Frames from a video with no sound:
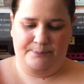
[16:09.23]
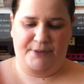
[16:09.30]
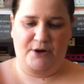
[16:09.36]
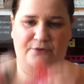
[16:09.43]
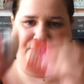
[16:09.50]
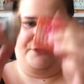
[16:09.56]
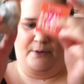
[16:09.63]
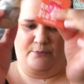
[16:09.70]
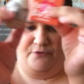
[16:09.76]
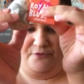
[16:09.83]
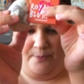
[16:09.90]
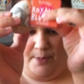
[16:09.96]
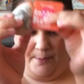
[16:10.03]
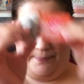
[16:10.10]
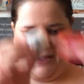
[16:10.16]
Both of them are
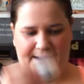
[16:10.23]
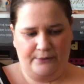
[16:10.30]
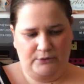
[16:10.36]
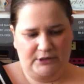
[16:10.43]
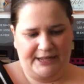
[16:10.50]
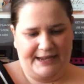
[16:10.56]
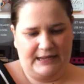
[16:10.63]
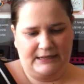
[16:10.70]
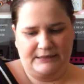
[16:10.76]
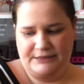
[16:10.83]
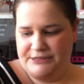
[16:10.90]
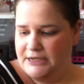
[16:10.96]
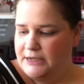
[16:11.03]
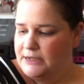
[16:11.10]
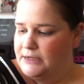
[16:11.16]
from the
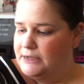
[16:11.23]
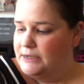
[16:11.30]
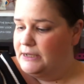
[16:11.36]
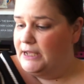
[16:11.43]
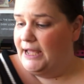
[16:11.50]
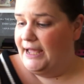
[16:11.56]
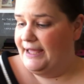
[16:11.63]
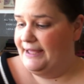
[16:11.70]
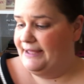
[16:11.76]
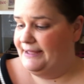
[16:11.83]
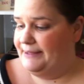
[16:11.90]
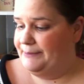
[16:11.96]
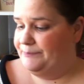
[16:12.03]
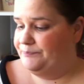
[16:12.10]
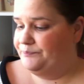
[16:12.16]
Poundland,
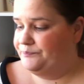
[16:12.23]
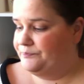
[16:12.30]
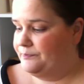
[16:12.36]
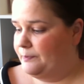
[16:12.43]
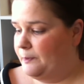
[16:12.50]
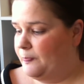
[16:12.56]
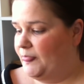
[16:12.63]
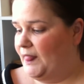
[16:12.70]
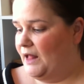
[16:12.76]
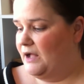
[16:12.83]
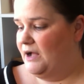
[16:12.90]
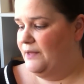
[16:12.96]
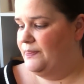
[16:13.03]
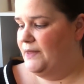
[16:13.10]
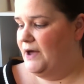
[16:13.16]

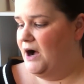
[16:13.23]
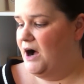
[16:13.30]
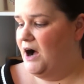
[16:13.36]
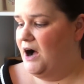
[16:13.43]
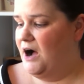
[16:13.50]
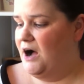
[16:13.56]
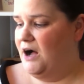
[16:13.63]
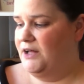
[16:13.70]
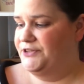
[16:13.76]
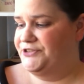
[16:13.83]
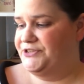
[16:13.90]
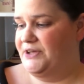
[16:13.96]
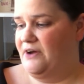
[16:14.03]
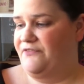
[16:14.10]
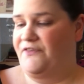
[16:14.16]
and the
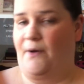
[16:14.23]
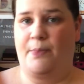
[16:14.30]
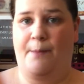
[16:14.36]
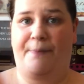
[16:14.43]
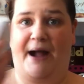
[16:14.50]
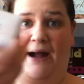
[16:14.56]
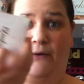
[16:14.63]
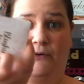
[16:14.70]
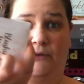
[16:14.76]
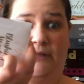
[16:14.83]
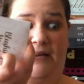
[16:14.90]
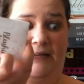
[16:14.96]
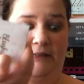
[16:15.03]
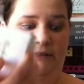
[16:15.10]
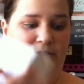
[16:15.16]
hearts are from the
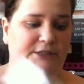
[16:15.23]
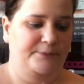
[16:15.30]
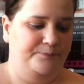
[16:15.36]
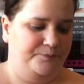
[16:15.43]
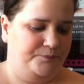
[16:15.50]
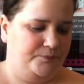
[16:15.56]
Poundland.